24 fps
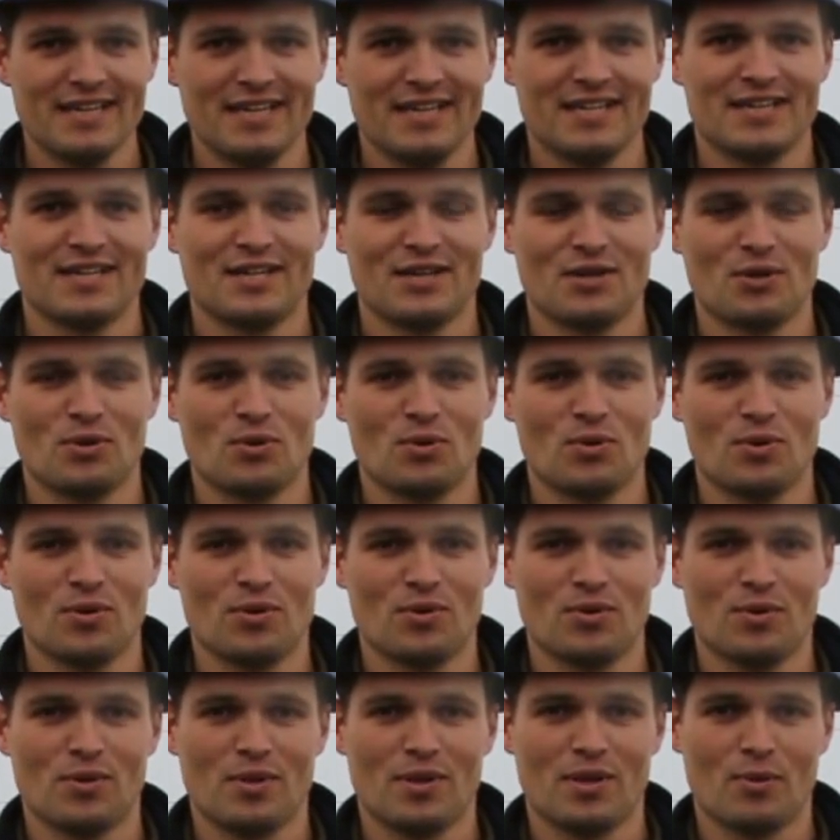
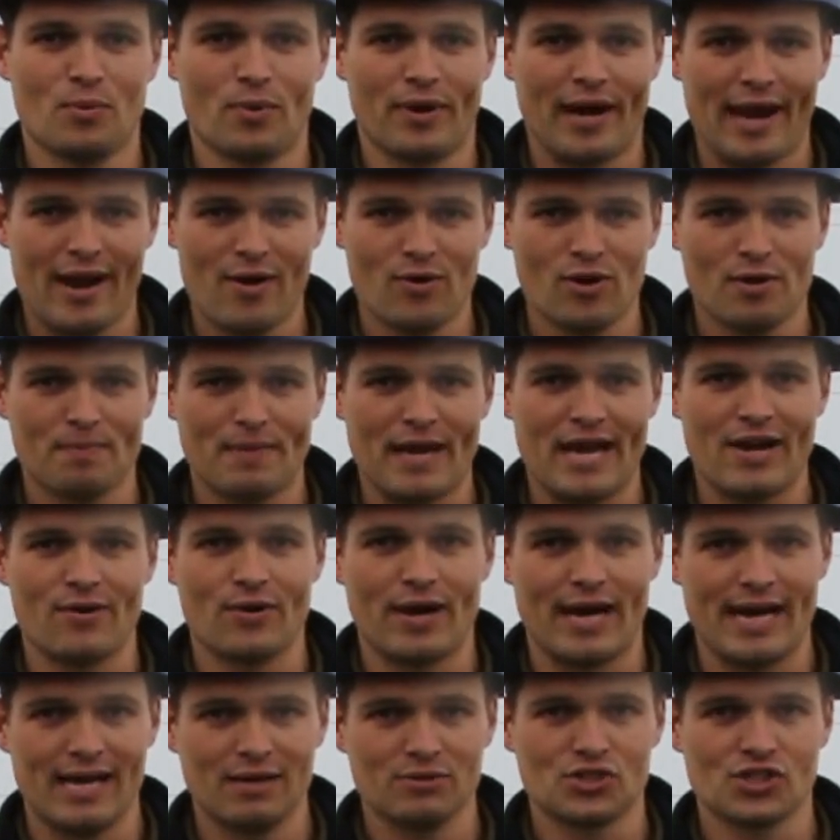We're out and
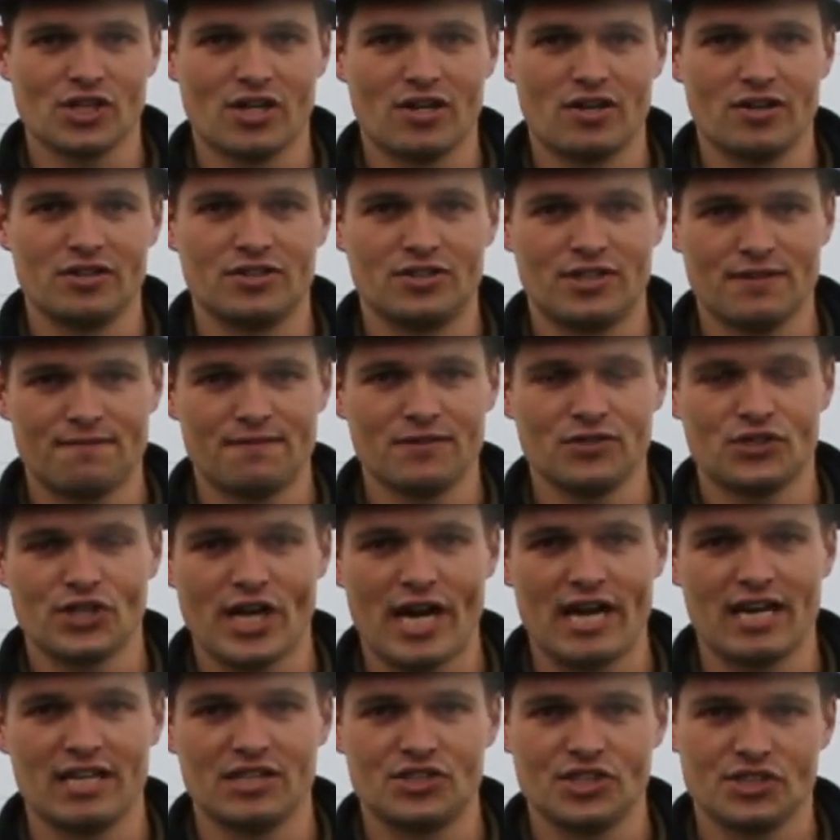about, outside, different
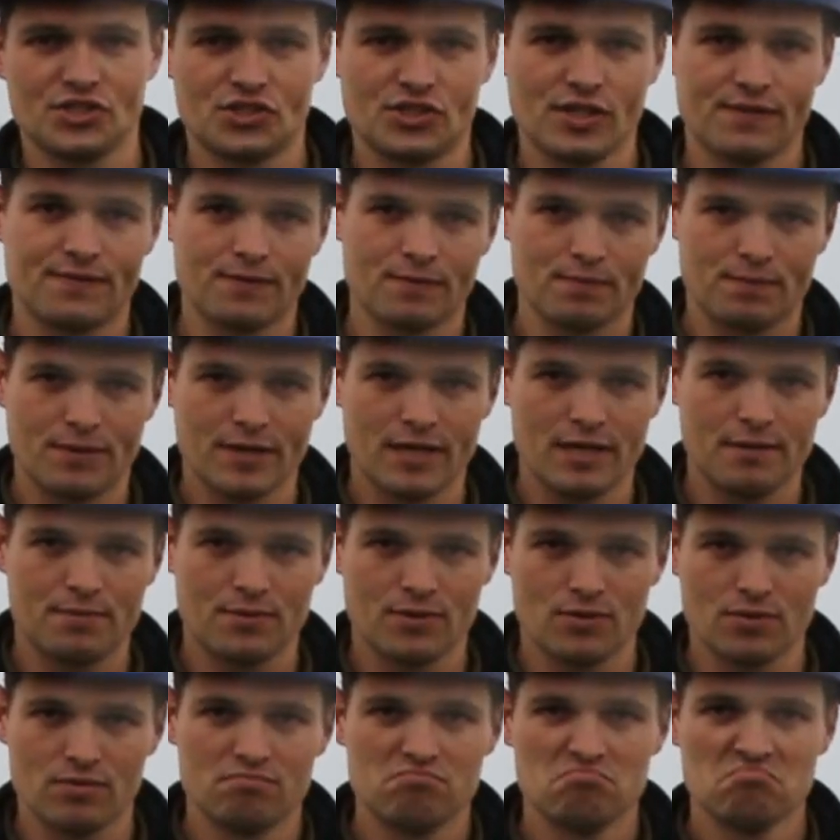challenges, different
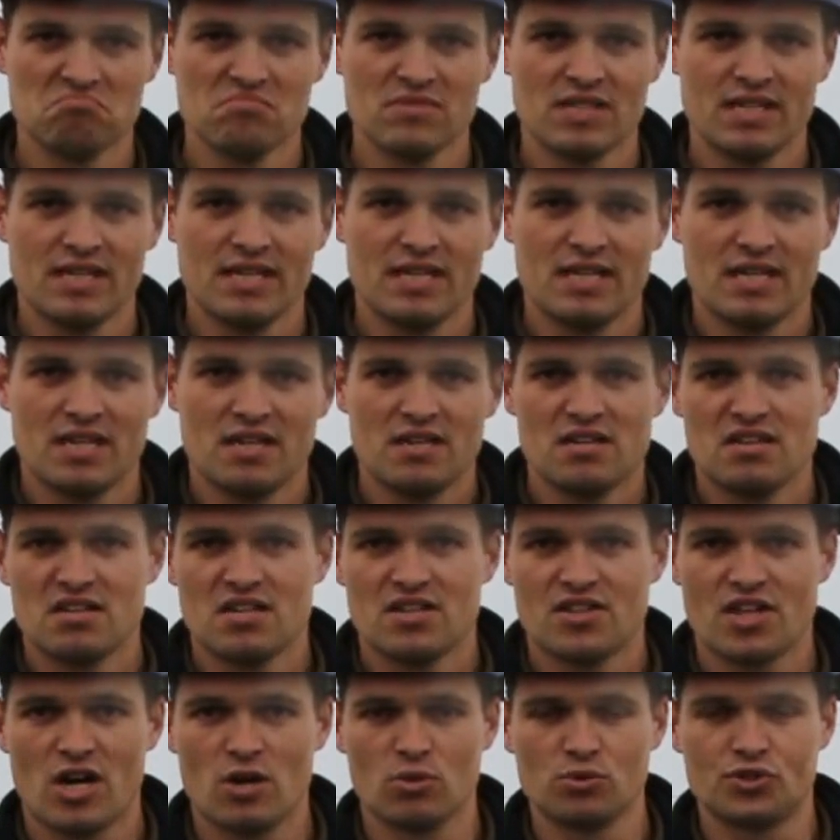people.
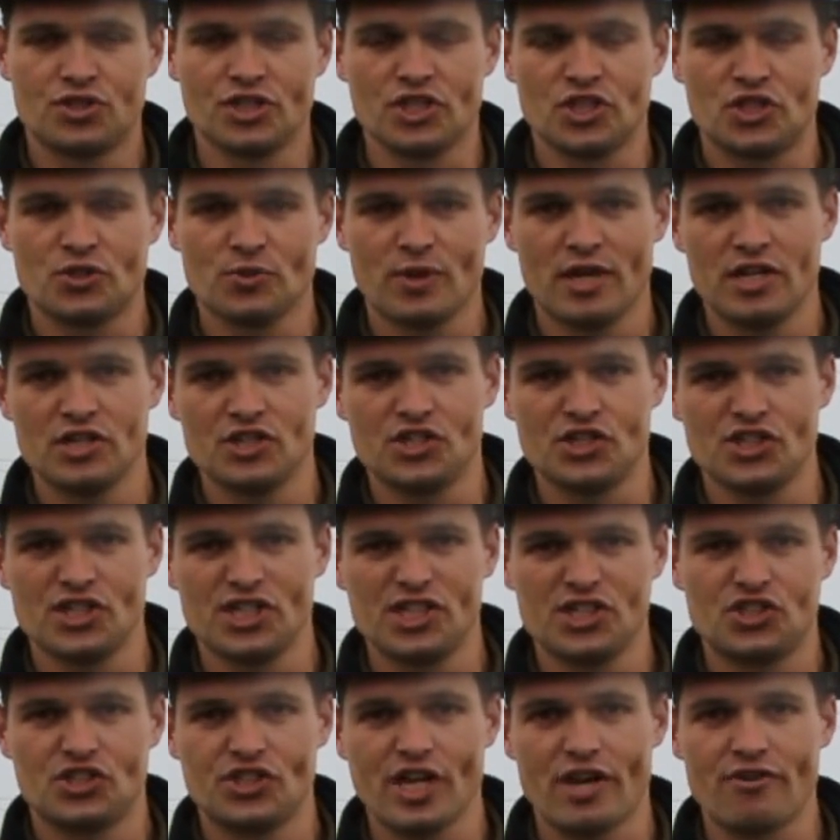The whole situation
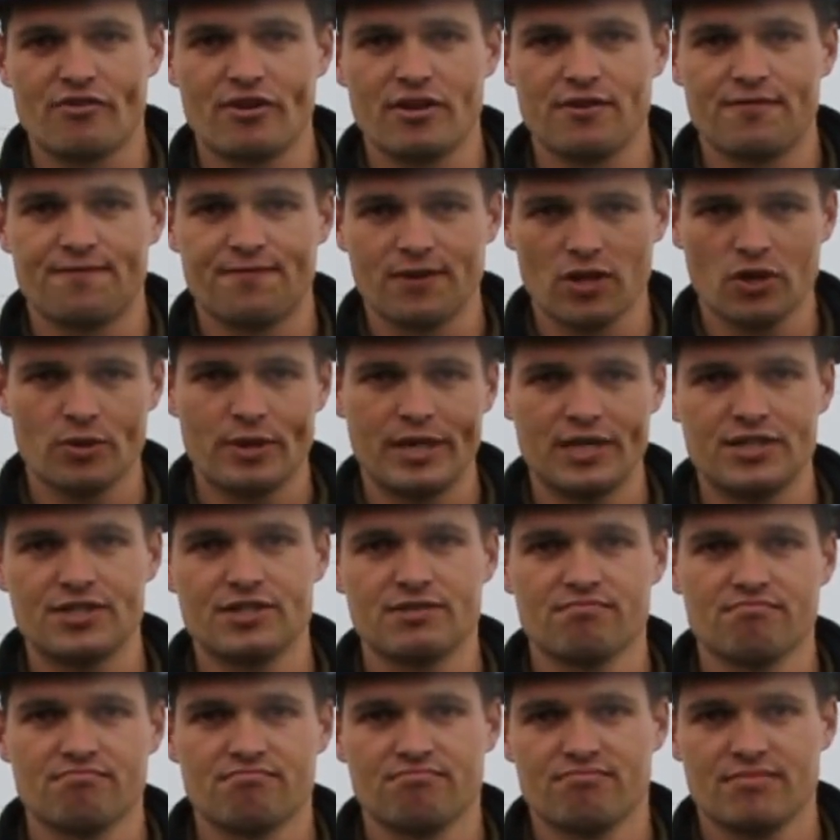is generally fluid
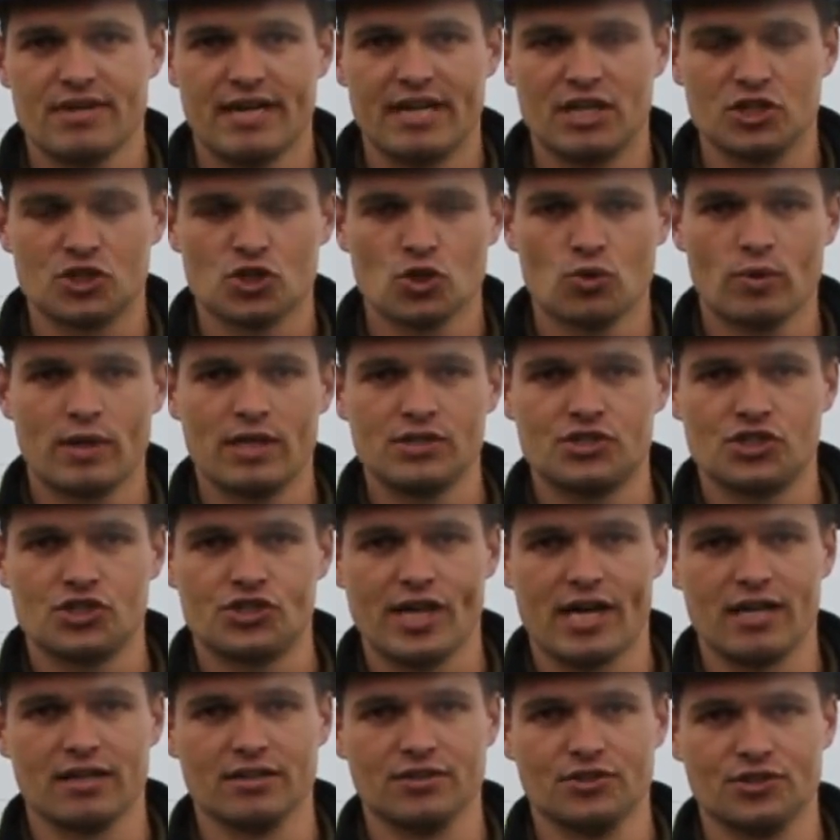and it's always a
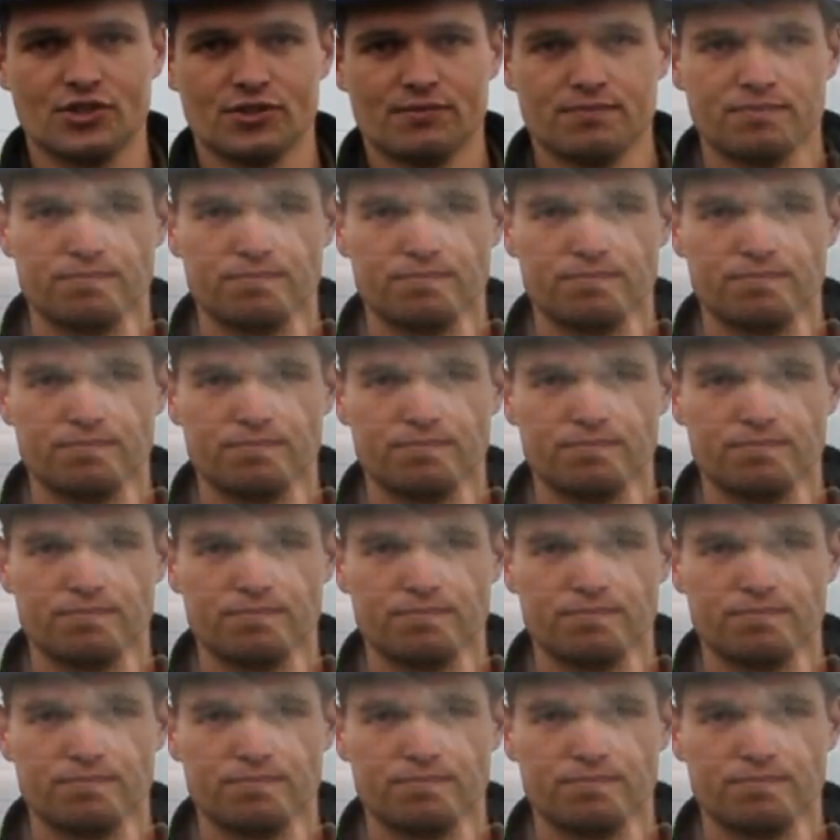challenge.